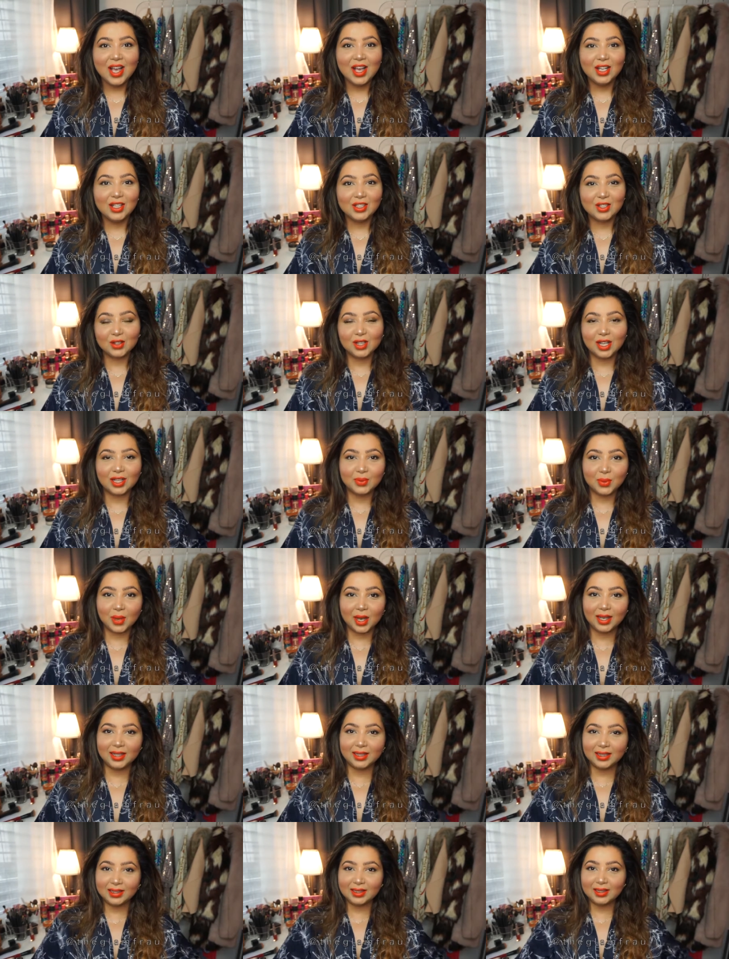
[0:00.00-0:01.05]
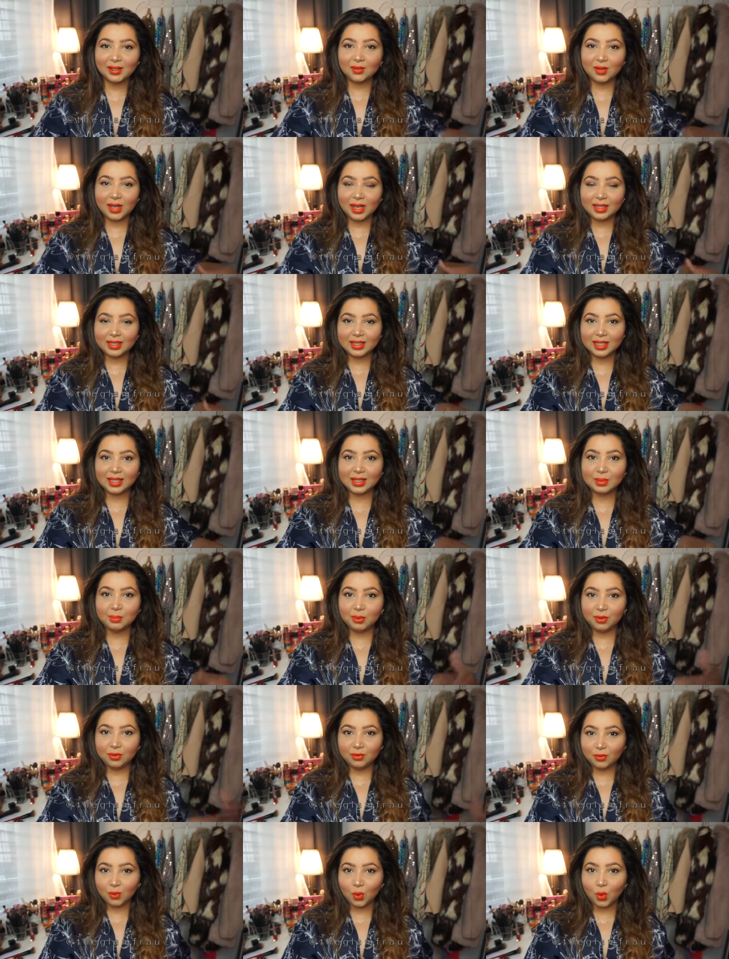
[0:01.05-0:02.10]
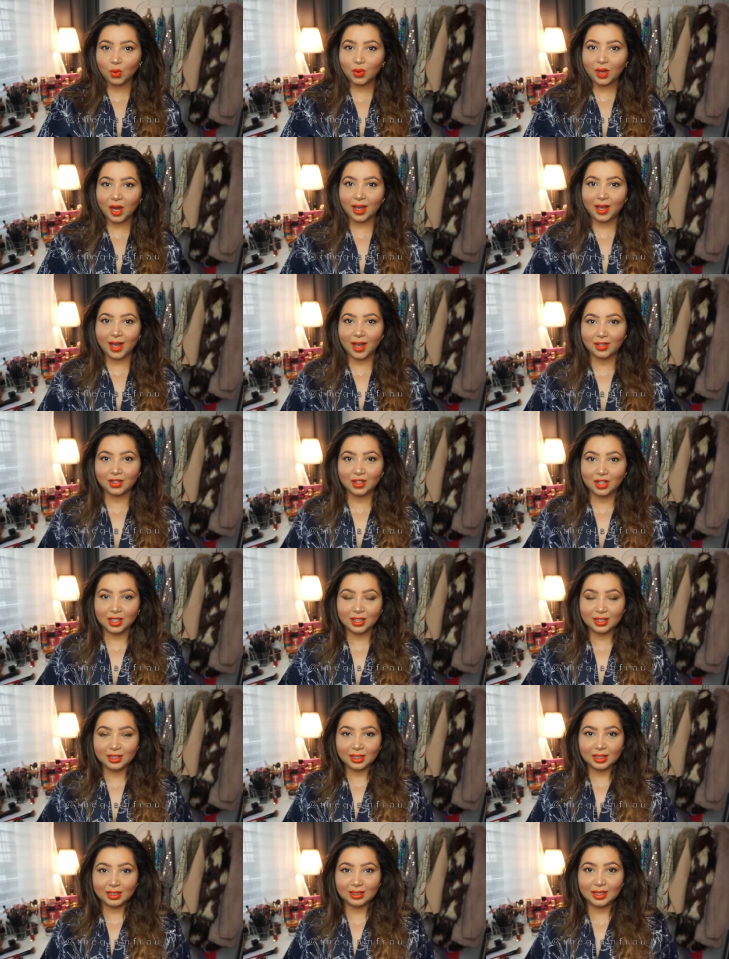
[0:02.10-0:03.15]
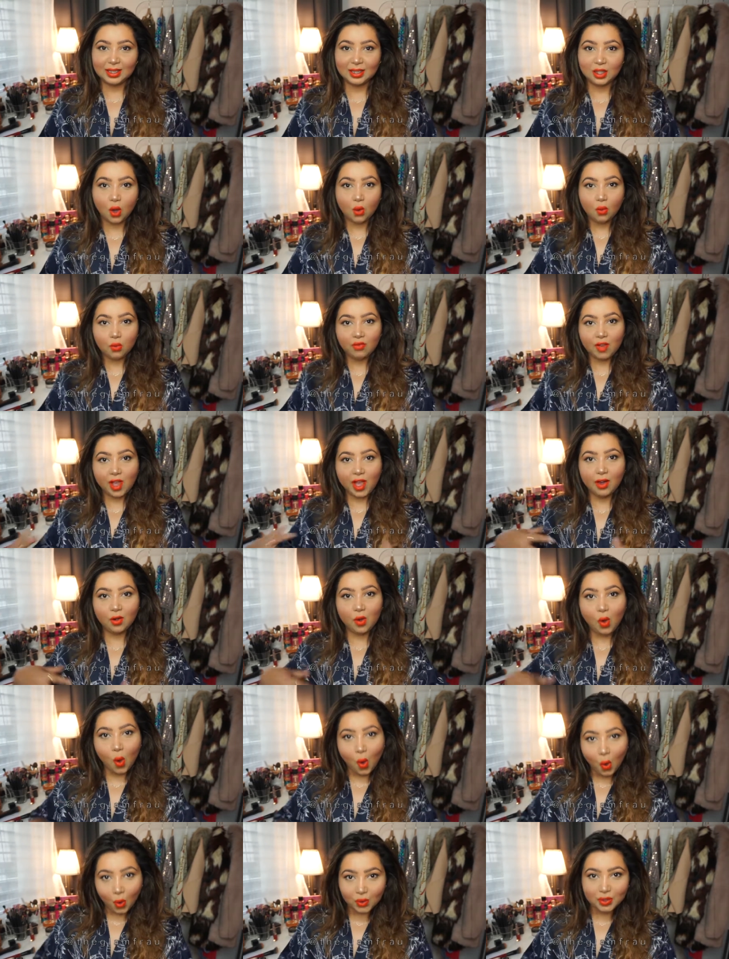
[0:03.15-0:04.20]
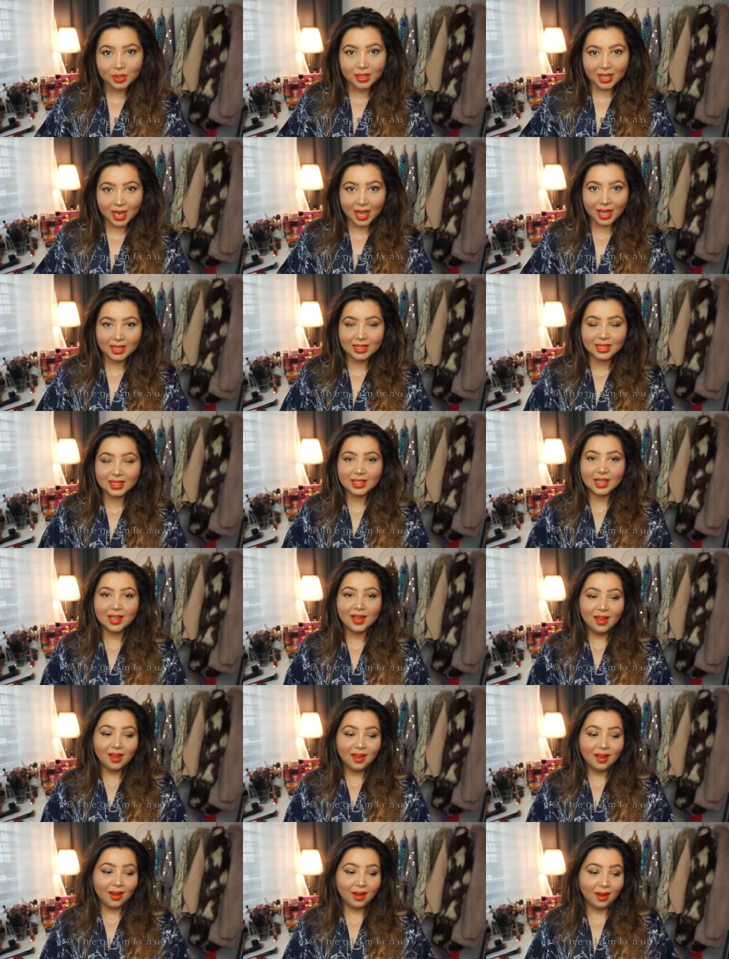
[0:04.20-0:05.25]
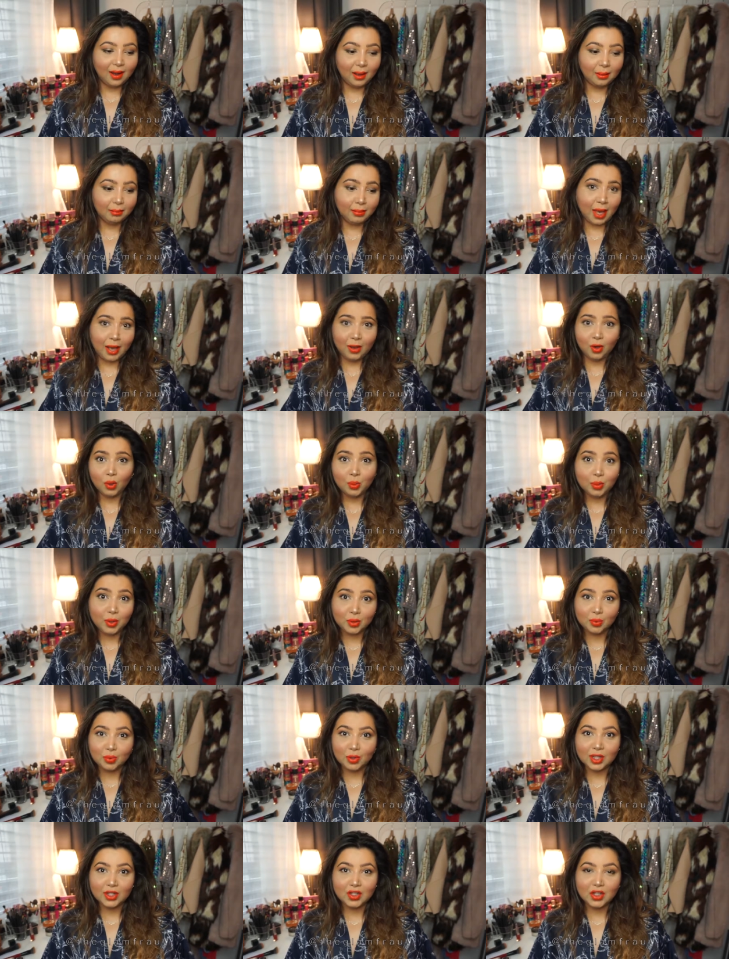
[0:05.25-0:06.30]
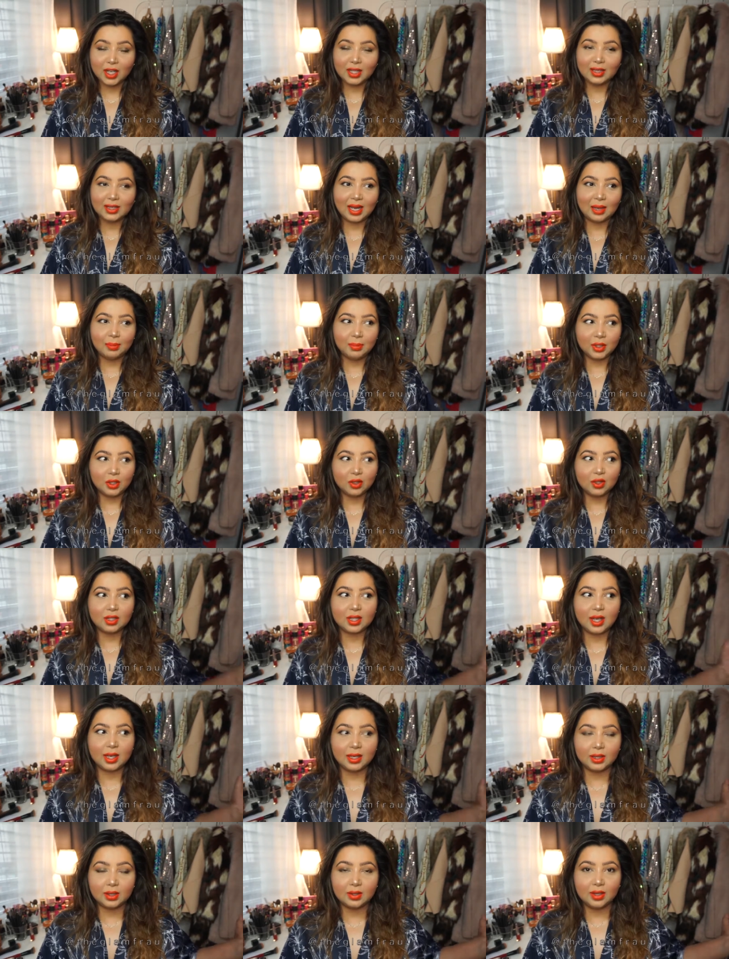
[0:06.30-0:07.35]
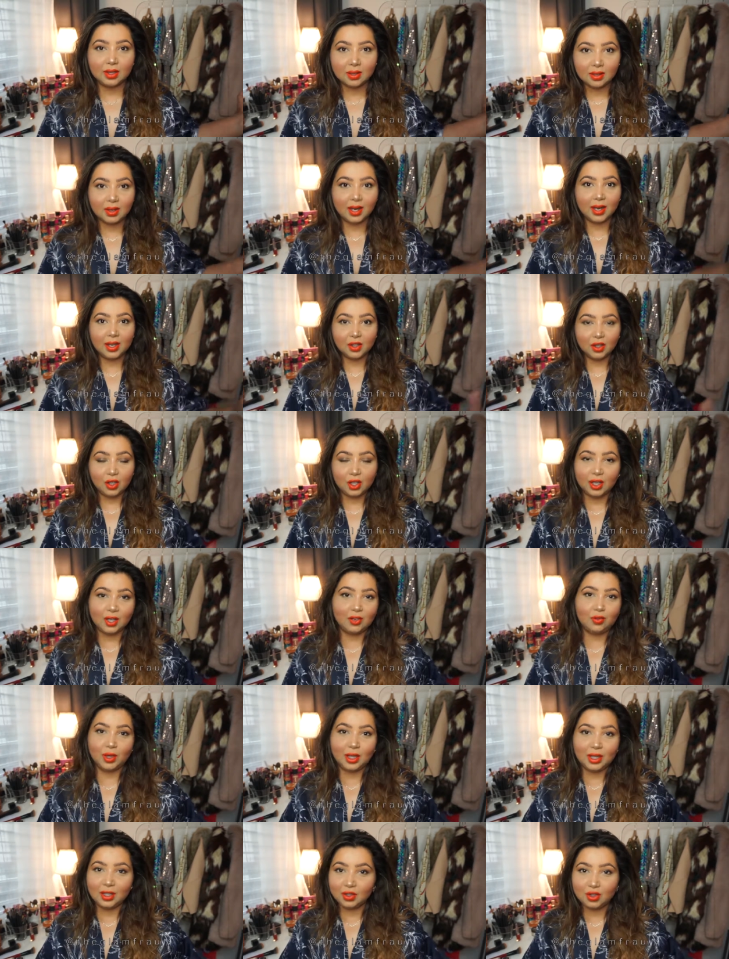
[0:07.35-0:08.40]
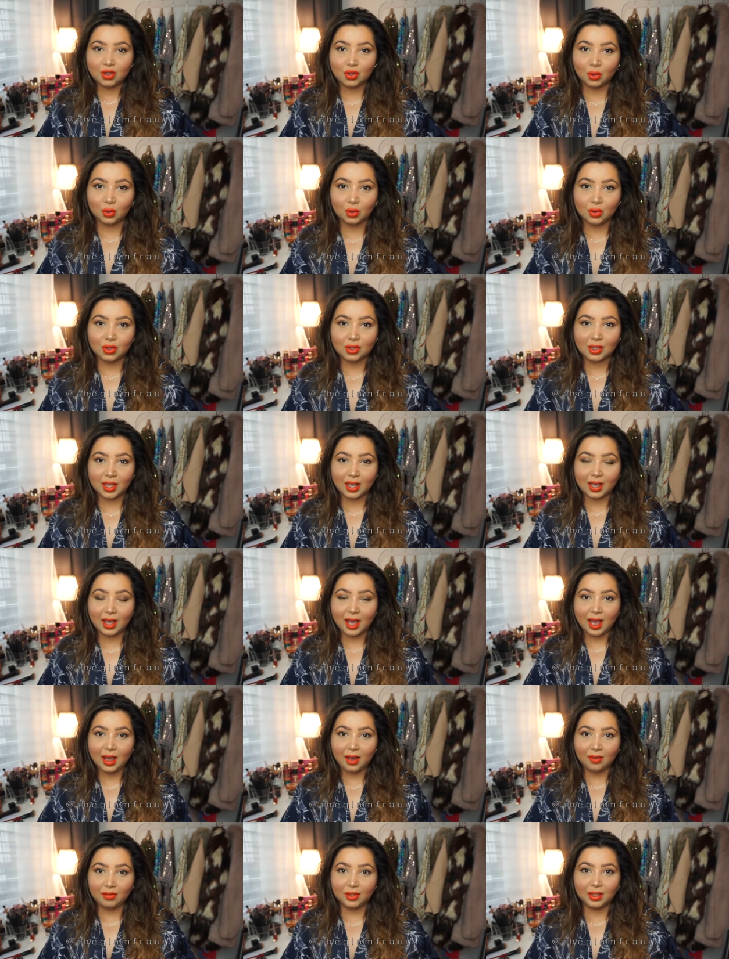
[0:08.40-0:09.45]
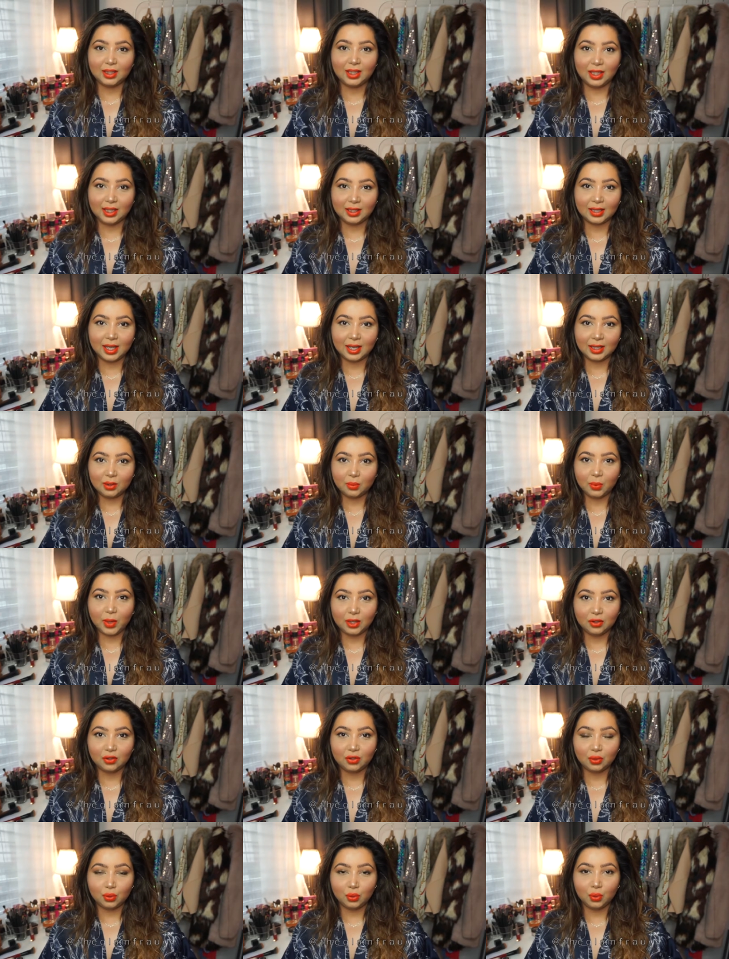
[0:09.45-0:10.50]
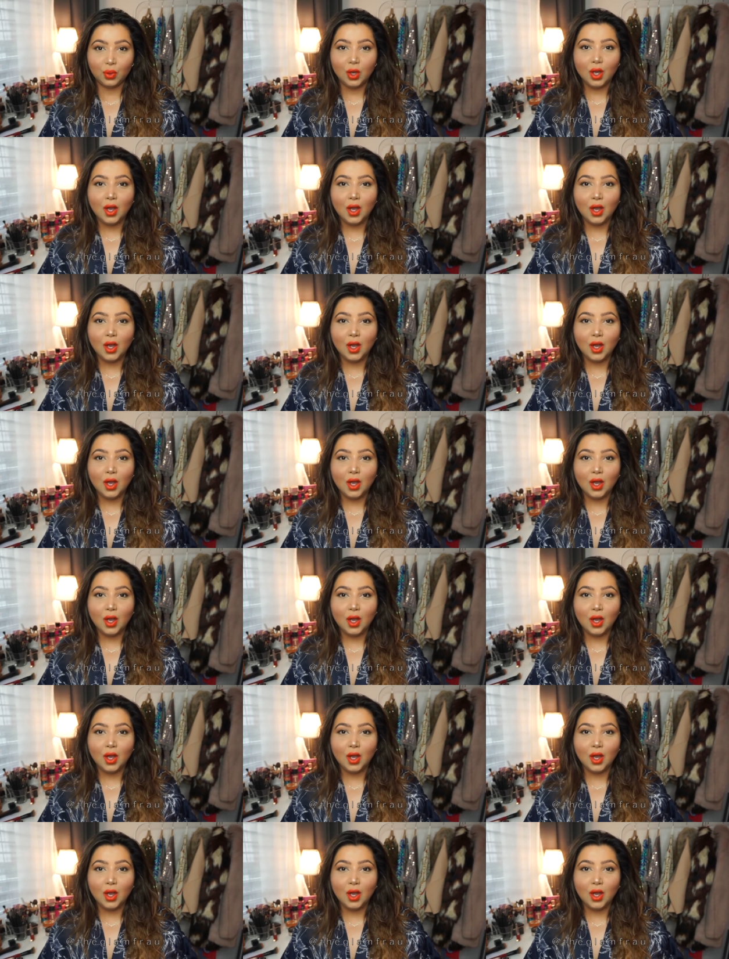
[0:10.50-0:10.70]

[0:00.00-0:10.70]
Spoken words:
So that's why I did the wear test before I actually did this wear on test. I hope you appreciate that, because it really shows everything that it went through.